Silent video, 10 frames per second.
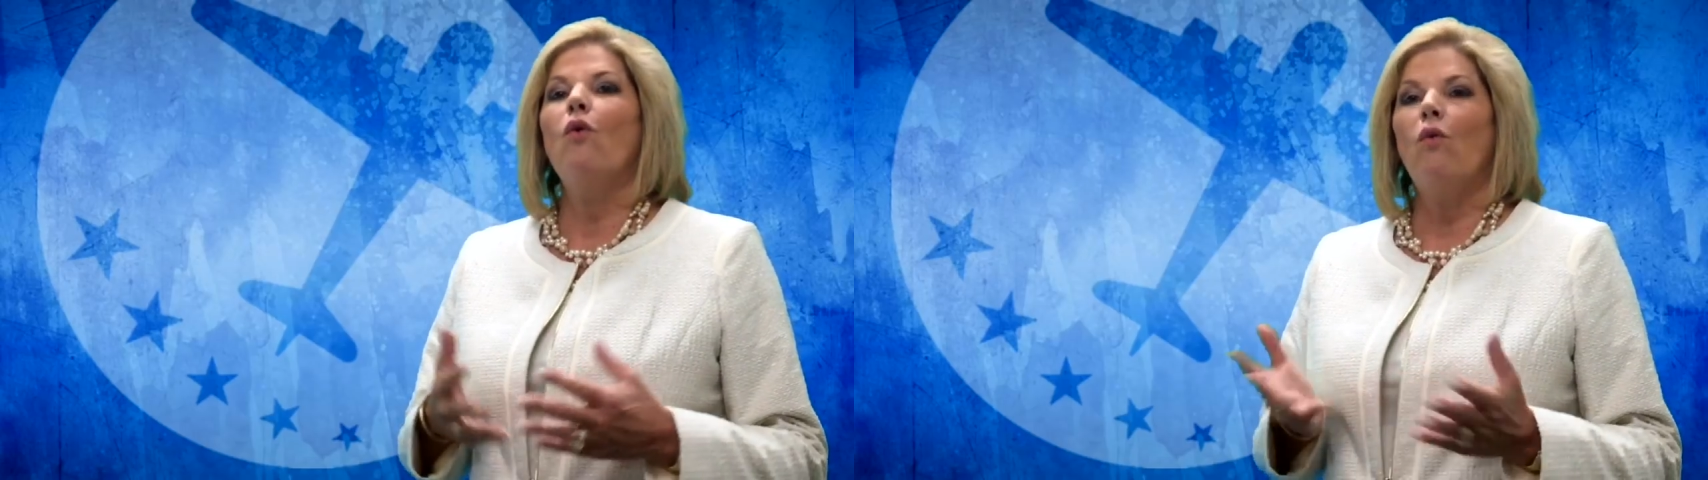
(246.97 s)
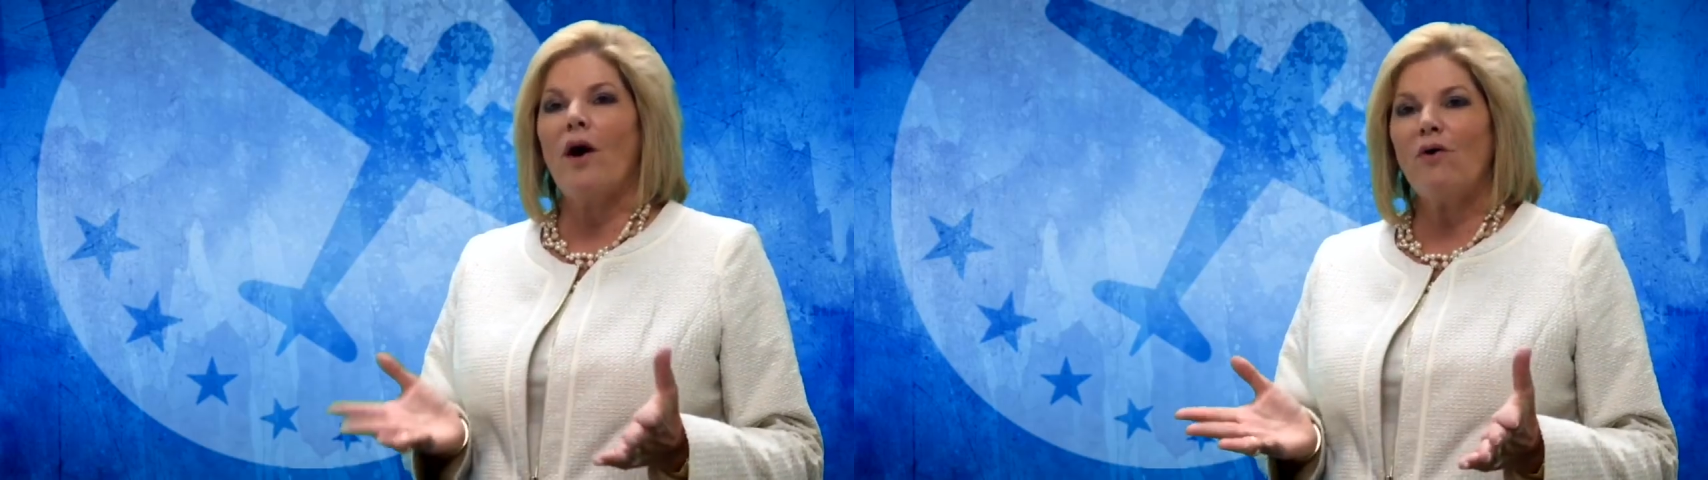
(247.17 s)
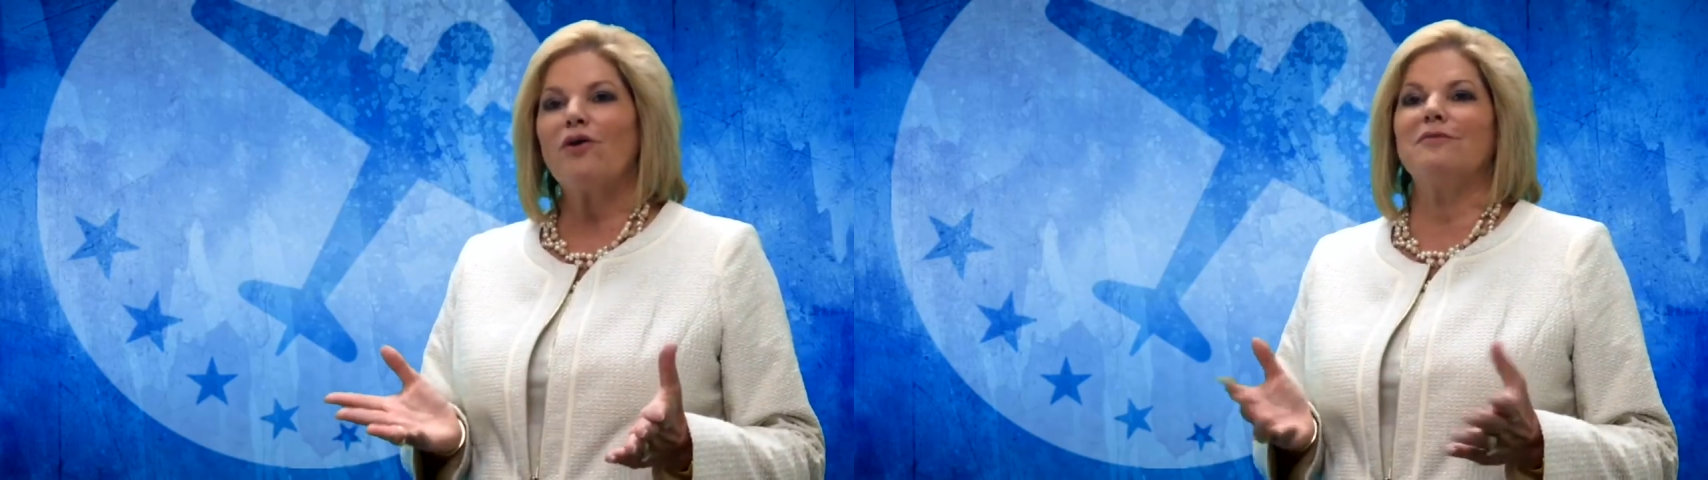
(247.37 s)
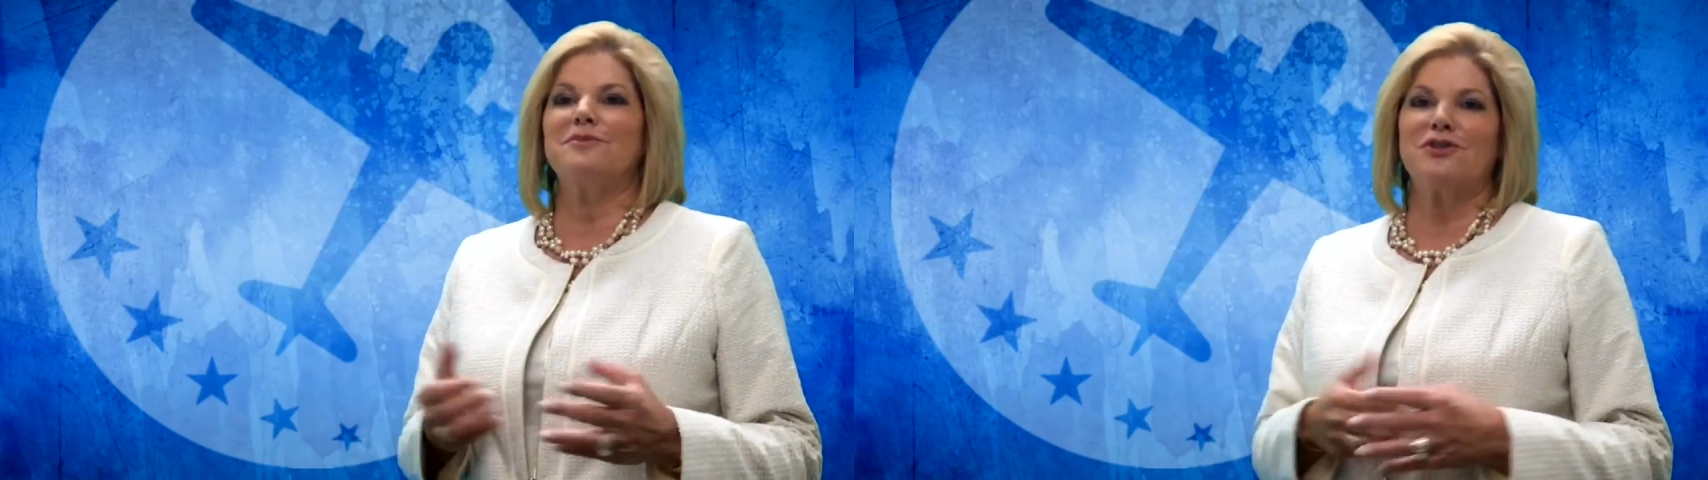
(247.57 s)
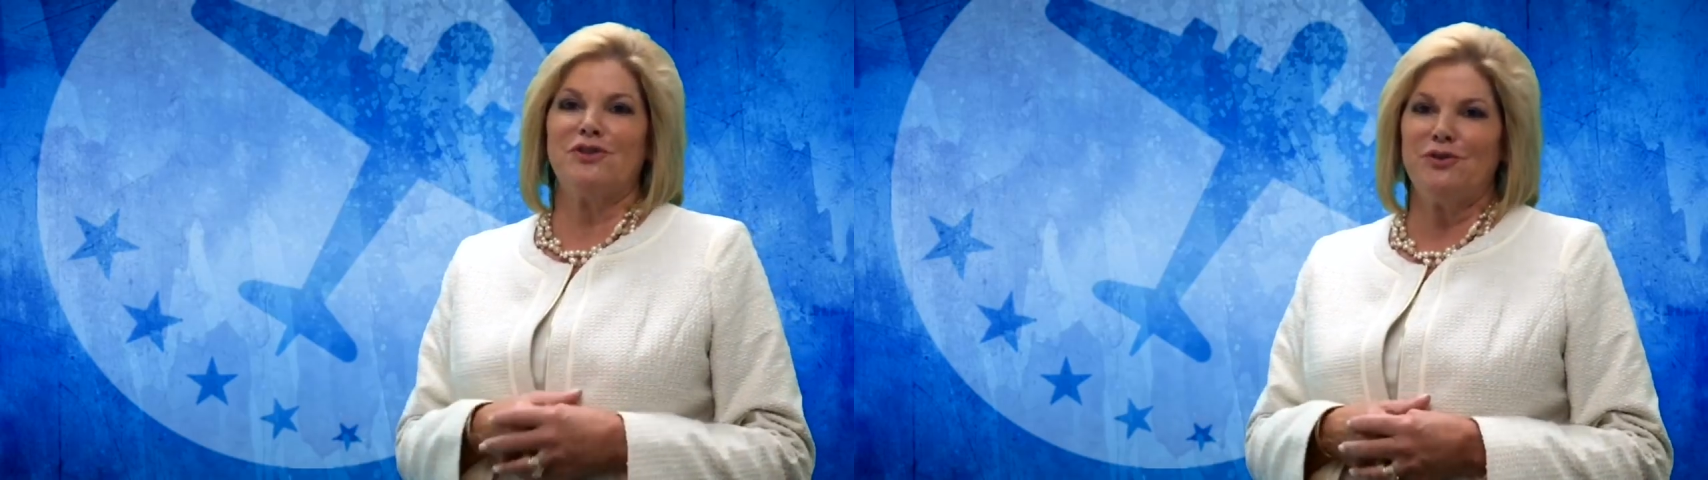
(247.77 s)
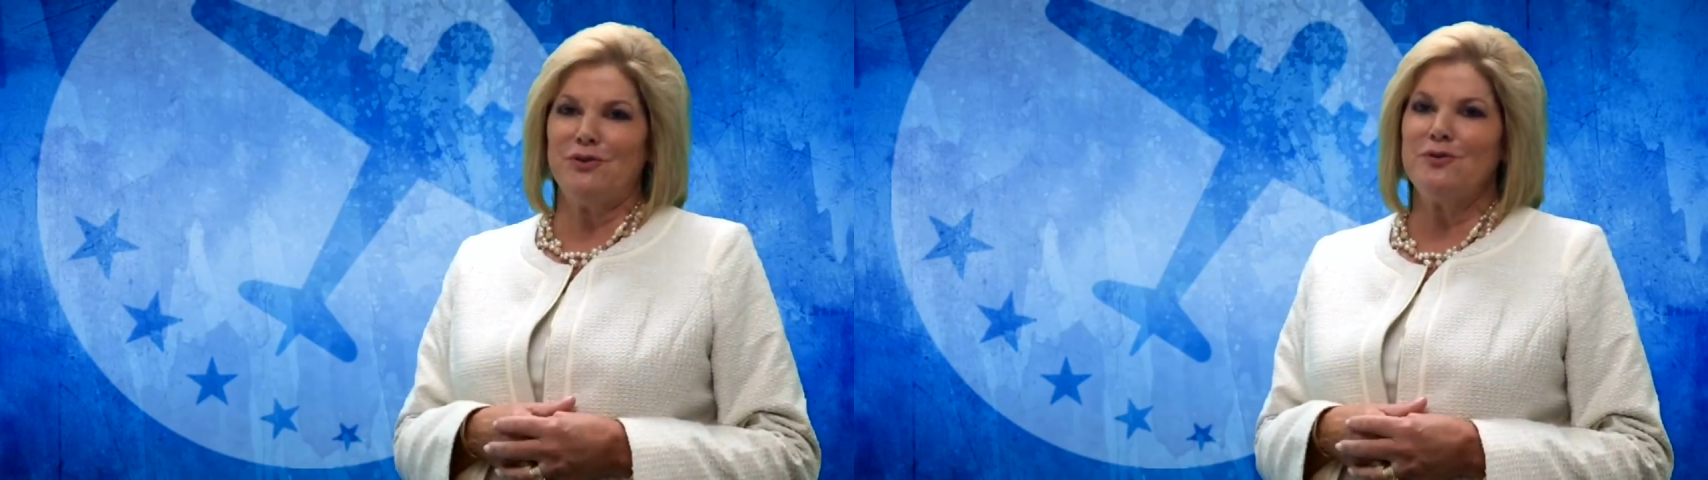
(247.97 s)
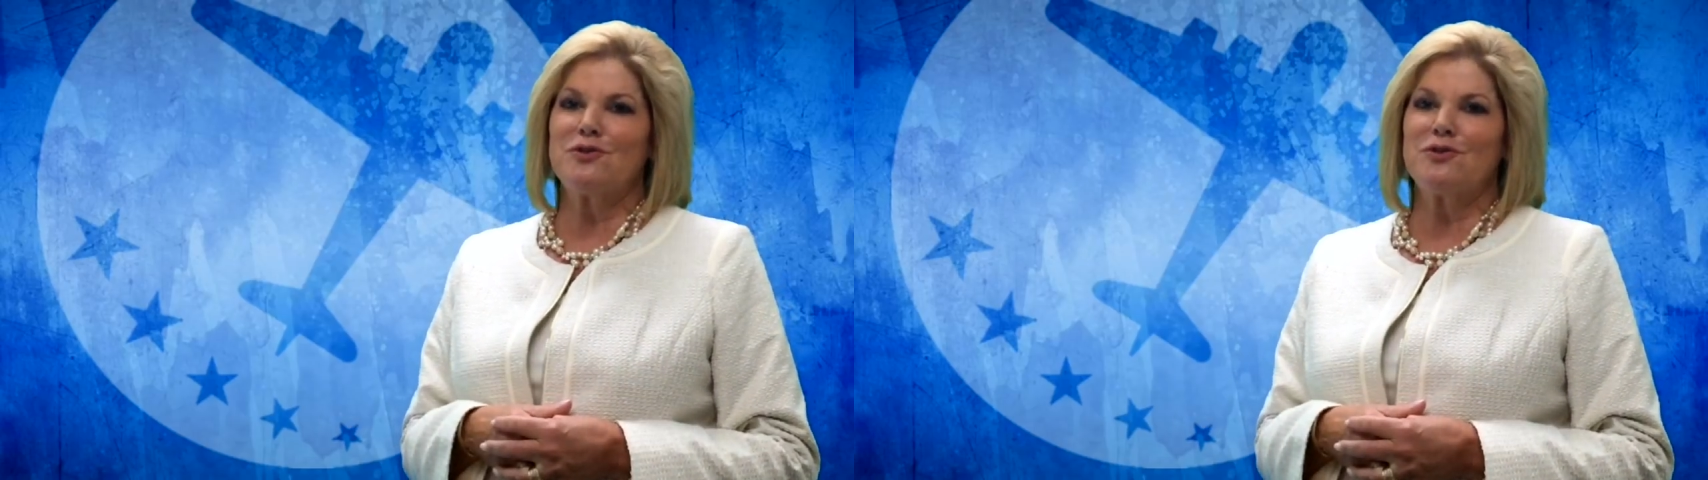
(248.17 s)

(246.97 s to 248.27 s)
Welcome to the new